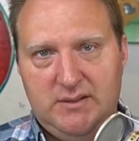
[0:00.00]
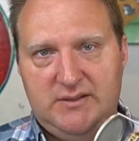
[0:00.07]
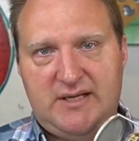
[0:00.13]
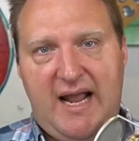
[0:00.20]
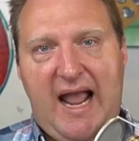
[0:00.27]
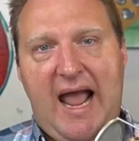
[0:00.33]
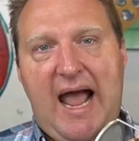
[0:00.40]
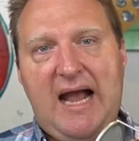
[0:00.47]

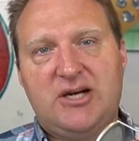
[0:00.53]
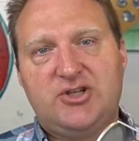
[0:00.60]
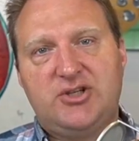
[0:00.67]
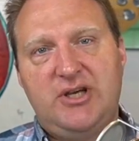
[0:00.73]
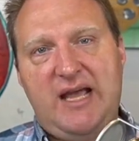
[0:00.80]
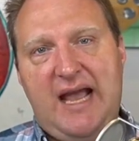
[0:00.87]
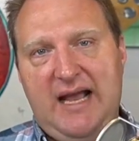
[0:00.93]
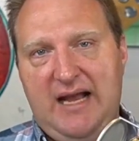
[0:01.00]
to
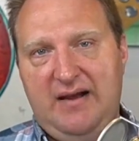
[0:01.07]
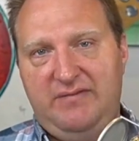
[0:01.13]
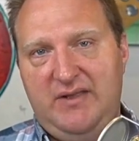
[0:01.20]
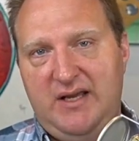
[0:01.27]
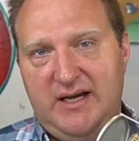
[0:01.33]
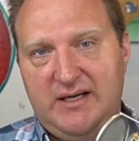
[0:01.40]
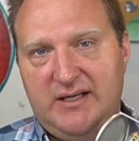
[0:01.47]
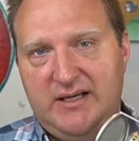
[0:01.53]
actually have
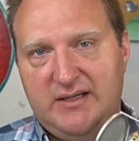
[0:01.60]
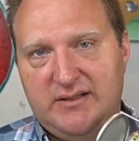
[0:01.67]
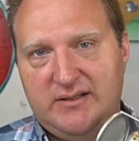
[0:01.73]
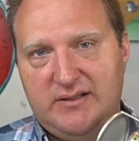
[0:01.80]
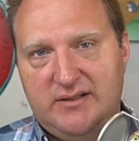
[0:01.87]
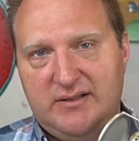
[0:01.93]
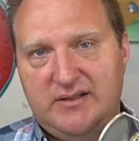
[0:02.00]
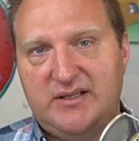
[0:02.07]
the
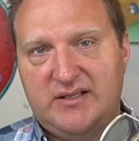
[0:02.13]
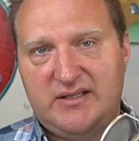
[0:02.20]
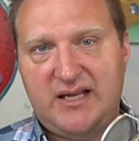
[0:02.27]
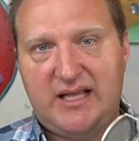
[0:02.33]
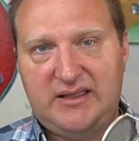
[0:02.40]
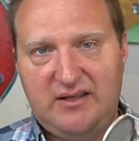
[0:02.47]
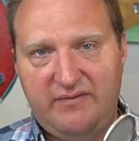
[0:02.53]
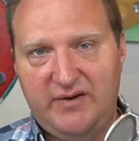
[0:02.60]
ideas, to
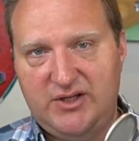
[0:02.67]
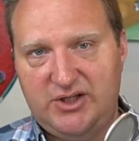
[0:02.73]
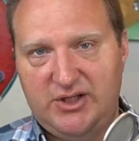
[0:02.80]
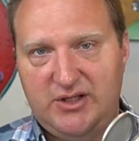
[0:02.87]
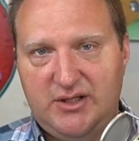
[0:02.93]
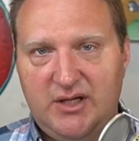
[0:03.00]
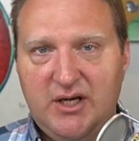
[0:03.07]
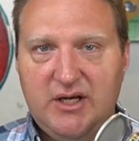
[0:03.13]
set the
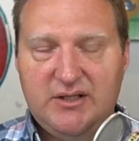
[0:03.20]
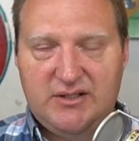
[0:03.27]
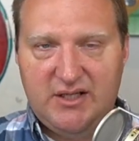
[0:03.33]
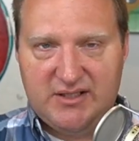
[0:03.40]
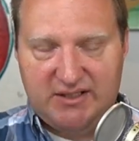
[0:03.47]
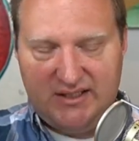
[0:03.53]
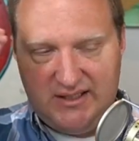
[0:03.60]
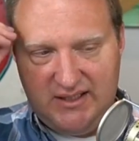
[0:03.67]
vision,
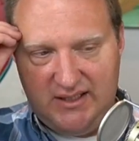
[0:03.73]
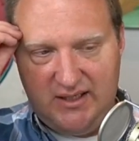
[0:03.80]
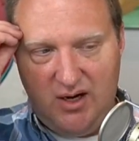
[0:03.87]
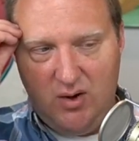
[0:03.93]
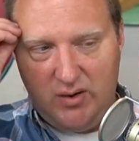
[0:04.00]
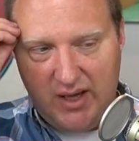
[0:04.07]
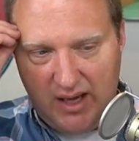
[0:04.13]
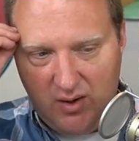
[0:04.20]
to see,
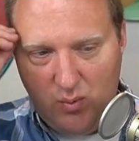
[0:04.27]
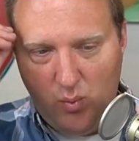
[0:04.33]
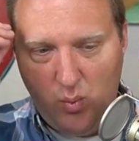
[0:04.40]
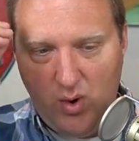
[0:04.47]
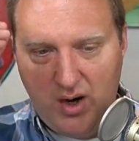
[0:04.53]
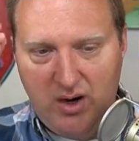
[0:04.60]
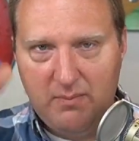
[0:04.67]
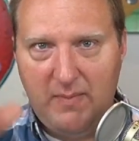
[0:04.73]
okay,
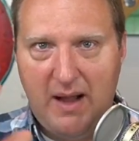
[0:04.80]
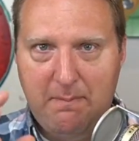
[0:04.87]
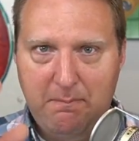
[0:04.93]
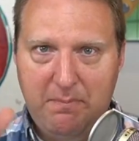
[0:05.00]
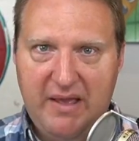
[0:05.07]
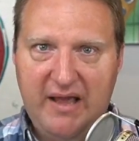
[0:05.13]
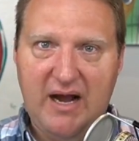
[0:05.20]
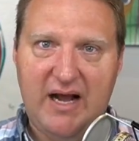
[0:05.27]
what are my
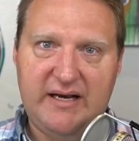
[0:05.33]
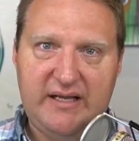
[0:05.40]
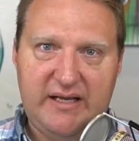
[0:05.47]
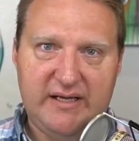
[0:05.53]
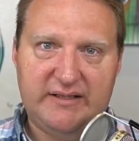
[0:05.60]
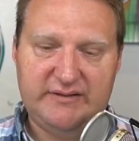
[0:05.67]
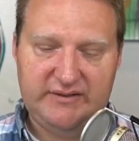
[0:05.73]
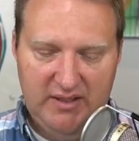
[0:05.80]
big
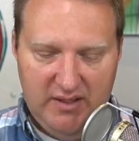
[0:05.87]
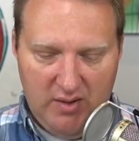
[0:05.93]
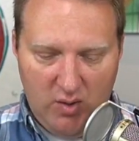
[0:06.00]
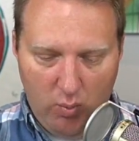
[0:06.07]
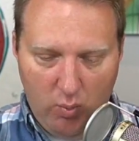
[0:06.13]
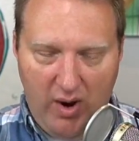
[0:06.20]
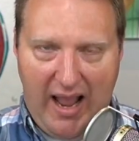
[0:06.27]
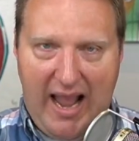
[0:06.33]
ideas?
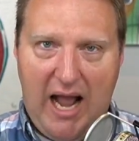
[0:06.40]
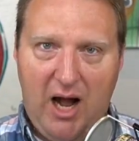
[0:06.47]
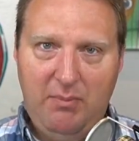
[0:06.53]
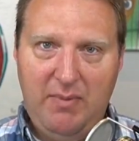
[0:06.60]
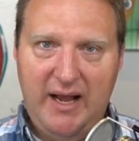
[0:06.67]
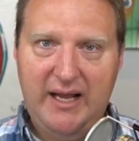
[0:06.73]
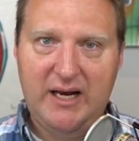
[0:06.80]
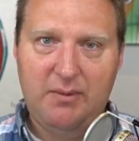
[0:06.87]
How
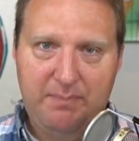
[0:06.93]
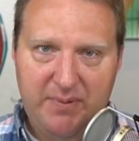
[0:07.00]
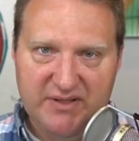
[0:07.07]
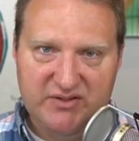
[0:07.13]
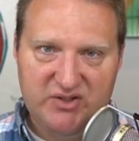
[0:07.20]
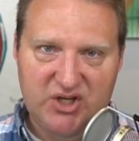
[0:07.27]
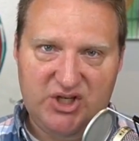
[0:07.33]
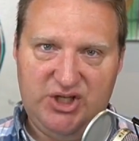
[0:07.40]
am I going to
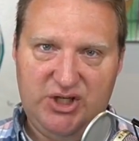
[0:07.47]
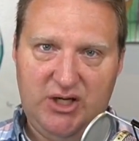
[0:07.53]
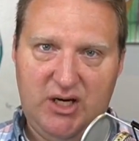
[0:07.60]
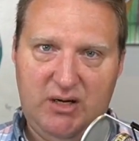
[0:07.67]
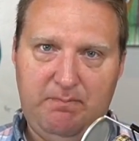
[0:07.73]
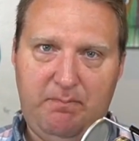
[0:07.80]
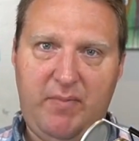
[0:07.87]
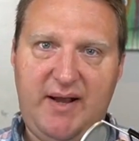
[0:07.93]

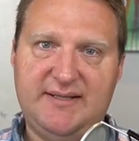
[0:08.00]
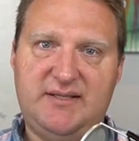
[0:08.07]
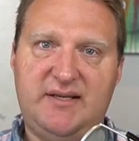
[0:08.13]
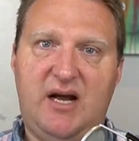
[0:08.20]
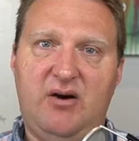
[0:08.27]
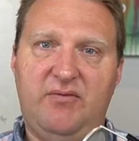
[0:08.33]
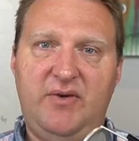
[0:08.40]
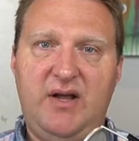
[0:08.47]
position
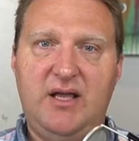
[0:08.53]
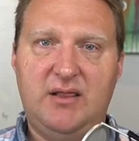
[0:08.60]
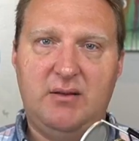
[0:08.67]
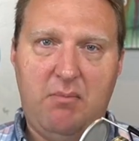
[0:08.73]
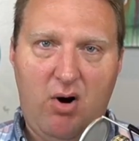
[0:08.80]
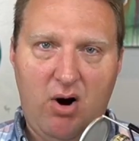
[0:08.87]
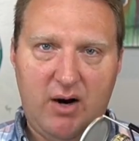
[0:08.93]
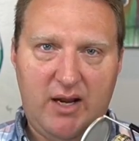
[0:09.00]
myself in
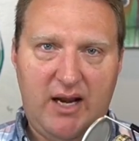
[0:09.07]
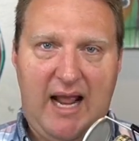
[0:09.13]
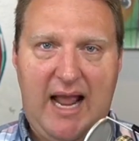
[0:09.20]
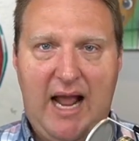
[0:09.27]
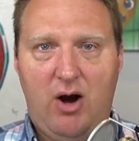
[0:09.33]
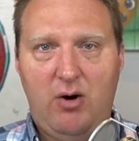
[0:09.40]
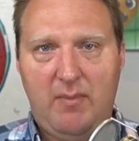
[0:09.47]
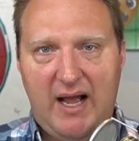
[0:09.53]
the market?
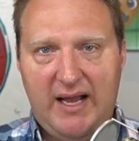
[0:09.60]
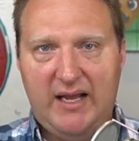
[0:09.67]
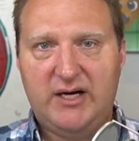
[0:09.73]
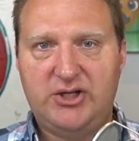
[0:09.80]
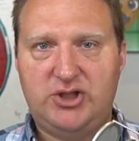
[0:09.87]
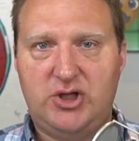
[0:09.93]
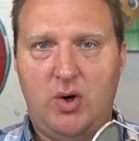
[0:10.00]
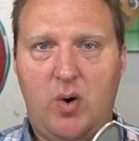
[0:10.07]
How am I going
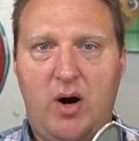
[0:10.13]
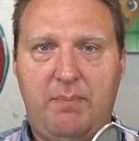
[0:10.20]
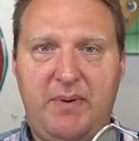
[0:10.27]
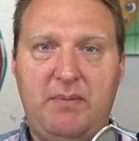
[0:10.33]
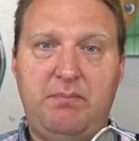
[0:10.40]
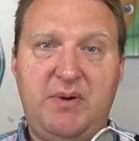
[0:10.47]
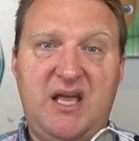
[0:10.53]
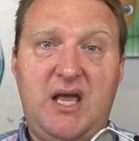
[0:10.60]
to show up
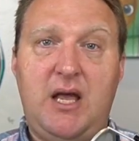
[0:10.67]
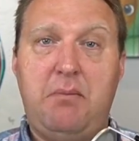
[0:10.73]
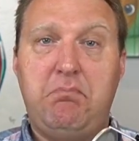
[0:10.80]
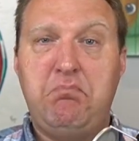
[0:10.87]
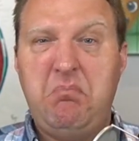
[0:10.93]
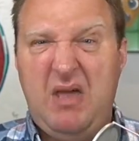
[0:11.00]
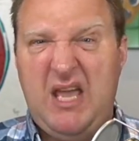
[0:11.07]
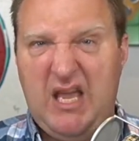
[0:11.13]
and be
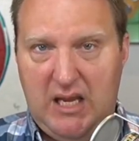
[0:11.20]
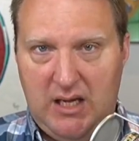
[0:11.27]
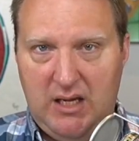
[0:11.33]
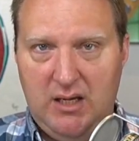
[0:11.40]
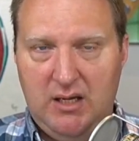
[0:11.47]
me?